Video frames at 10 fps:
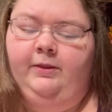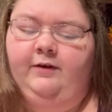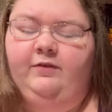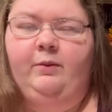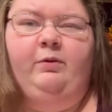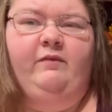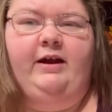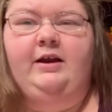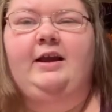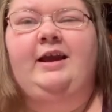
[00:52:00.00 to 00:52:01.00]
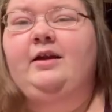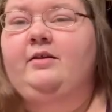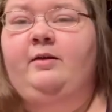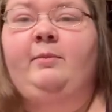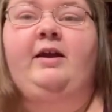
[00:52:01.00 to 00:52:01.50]
if they provided Ada,
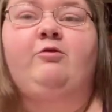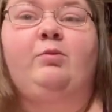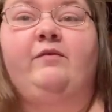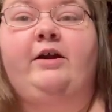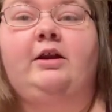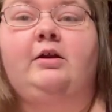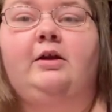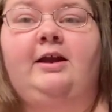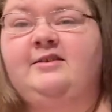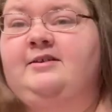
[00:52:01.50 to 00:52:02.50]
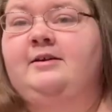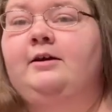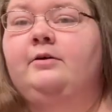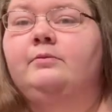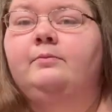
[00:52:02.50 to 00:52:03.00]
they may have provided 18
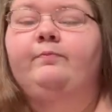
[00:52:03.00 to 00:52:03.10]
count.